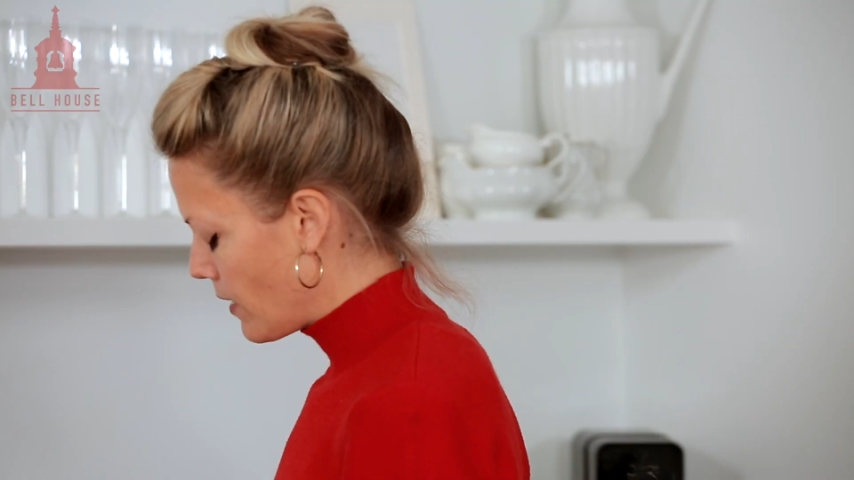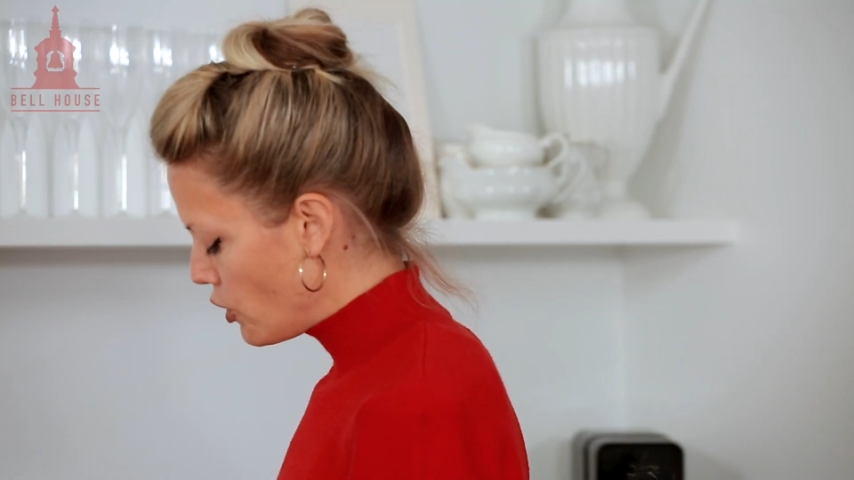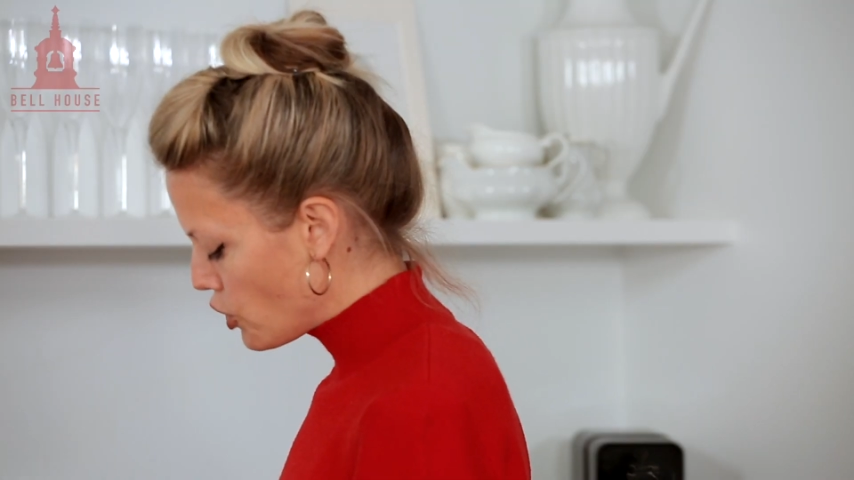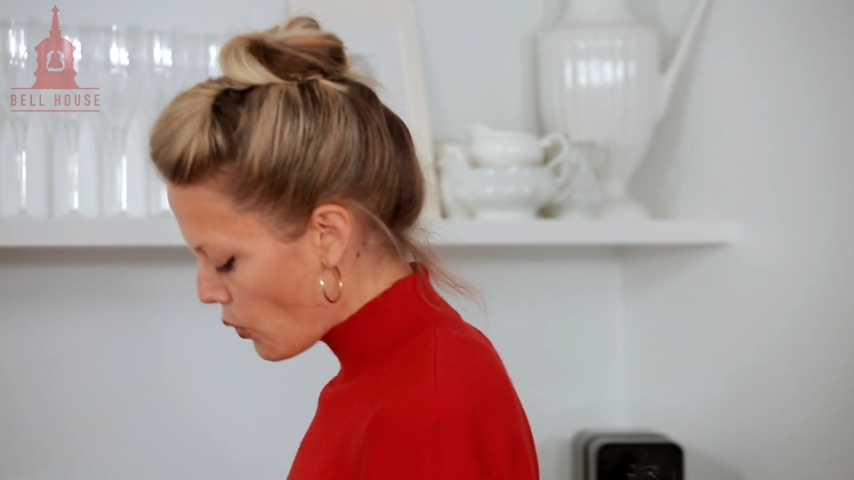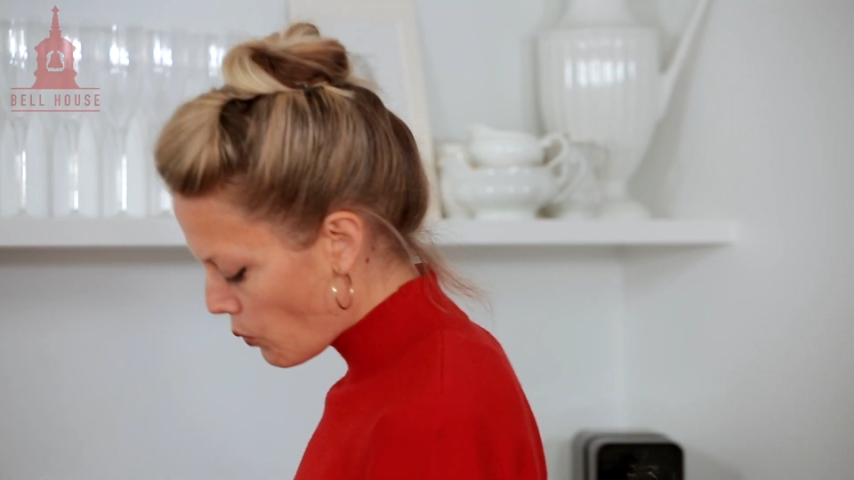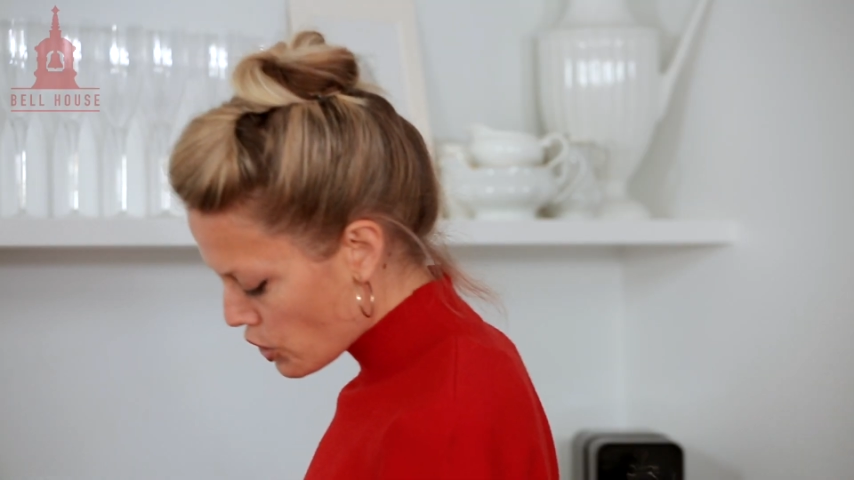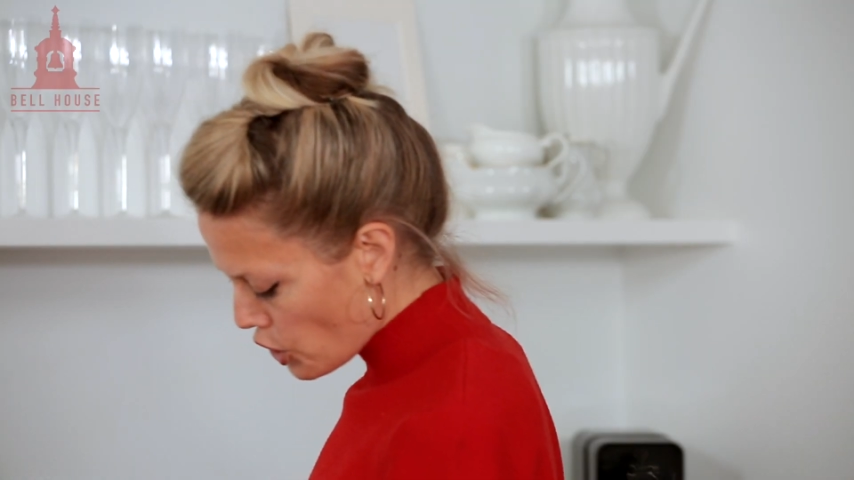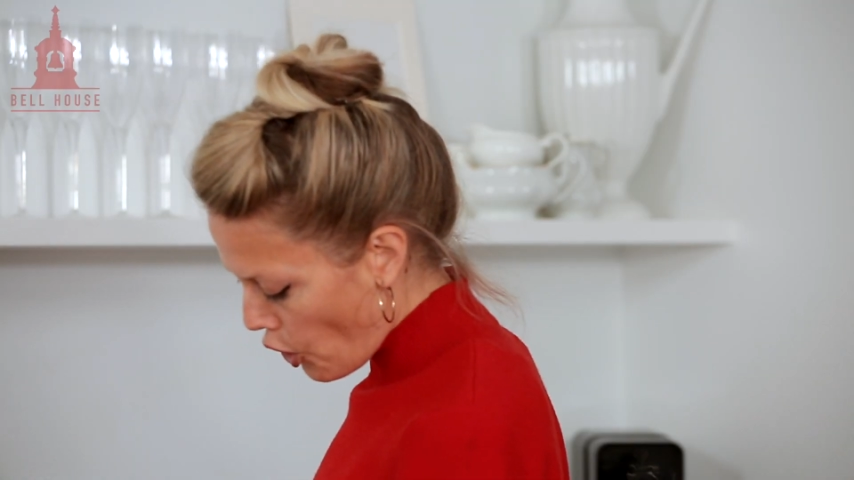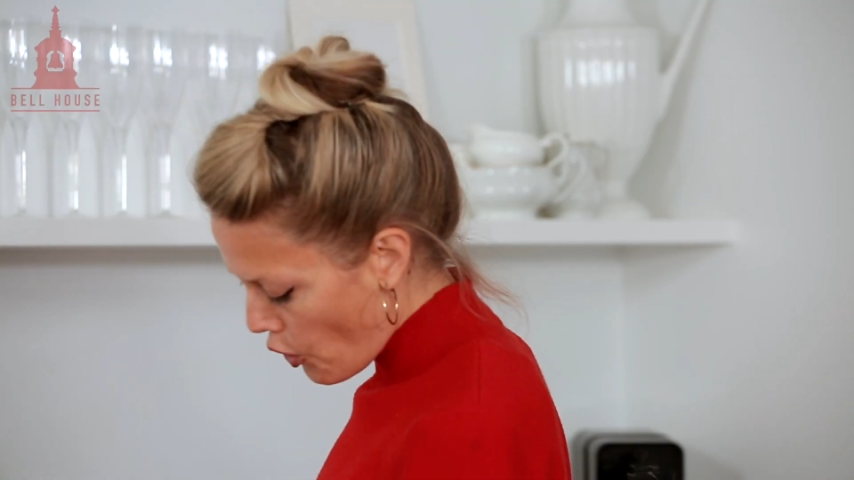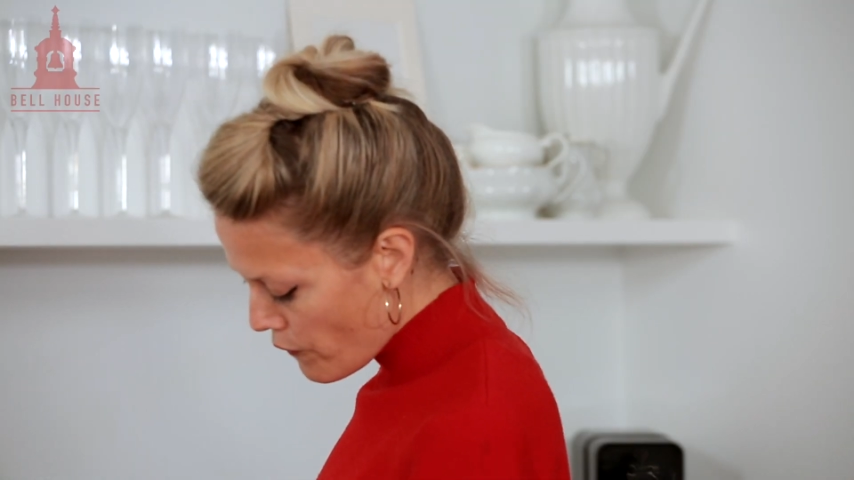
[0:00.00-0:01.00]
You don't want
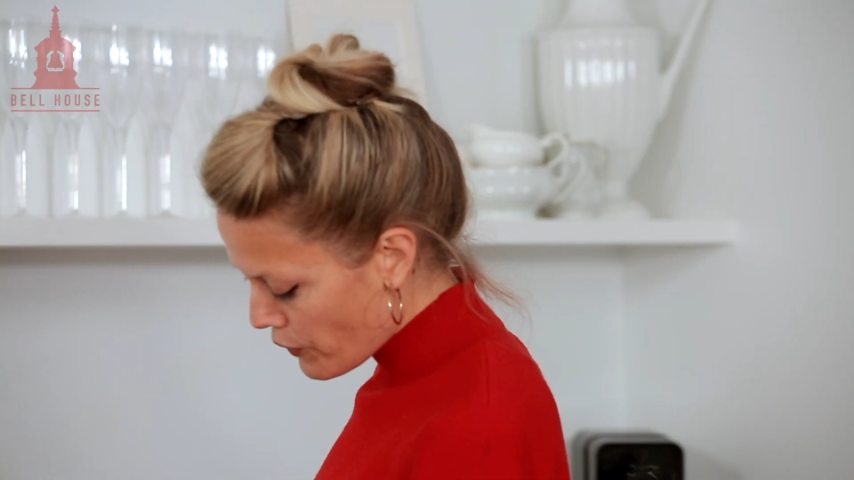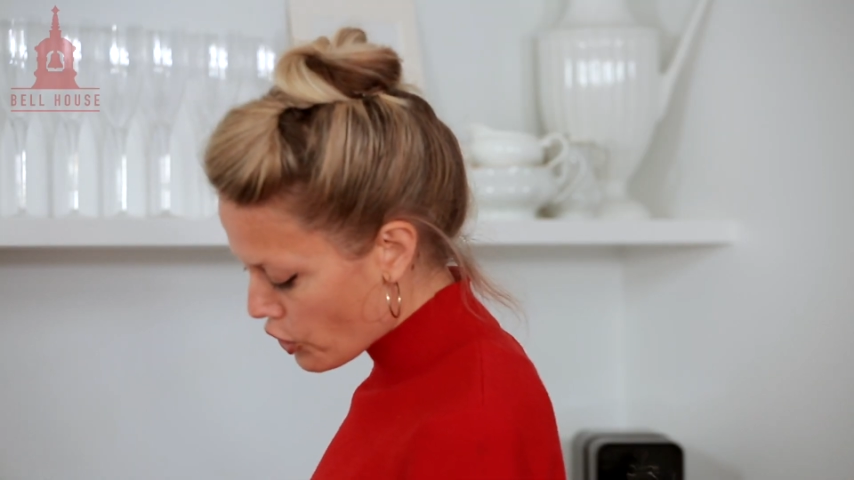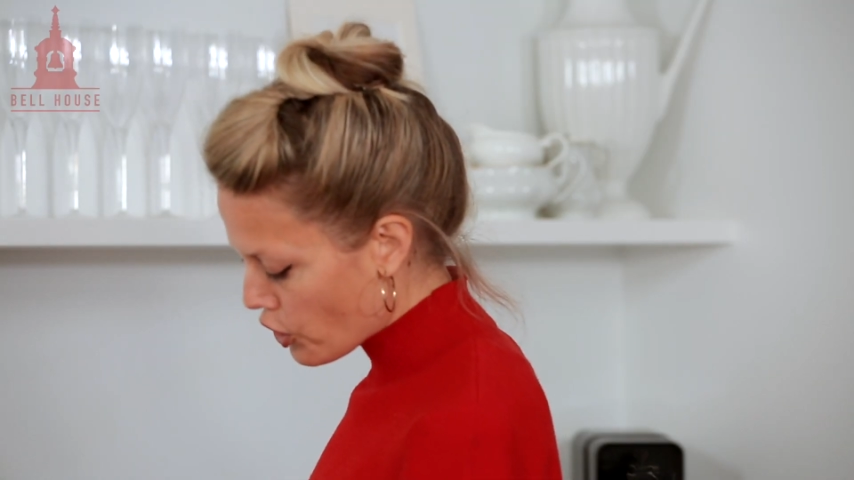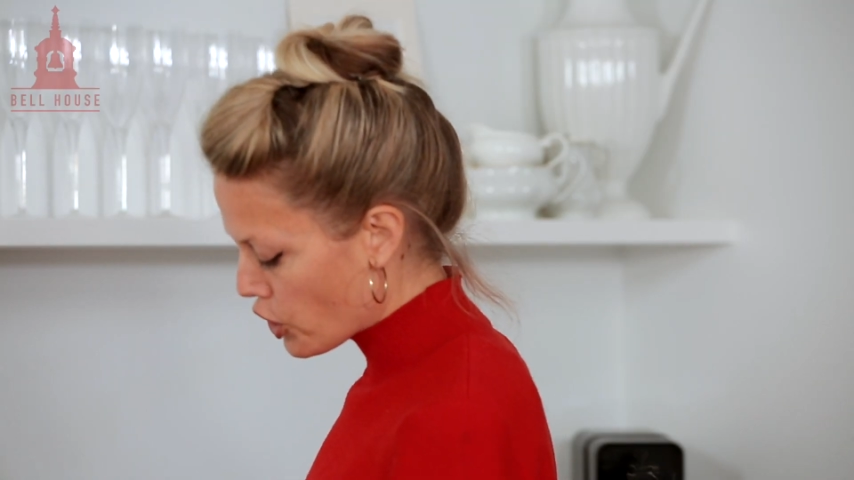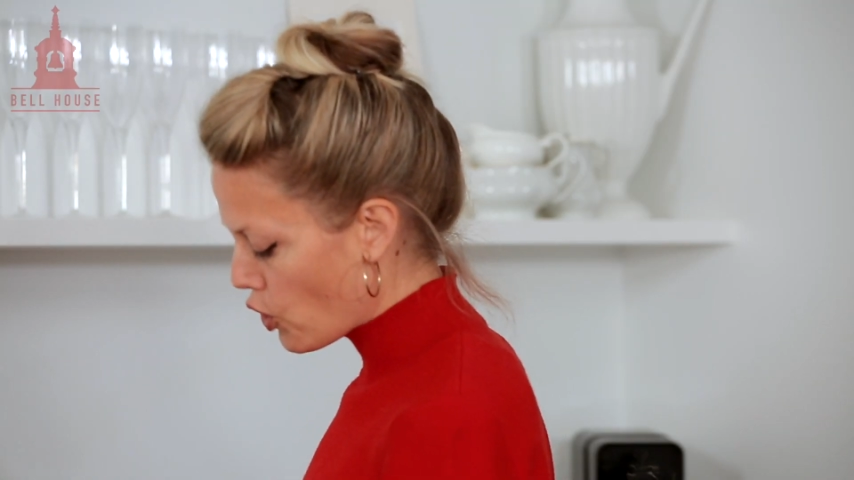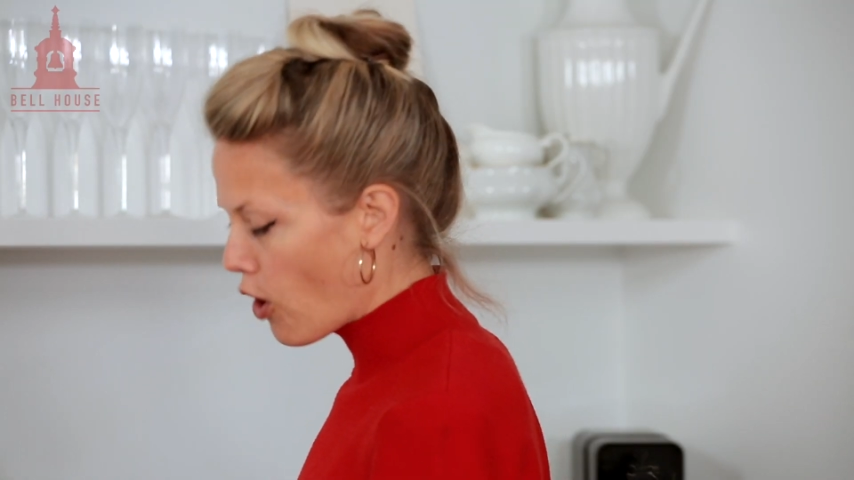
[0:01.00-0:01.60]
to overcook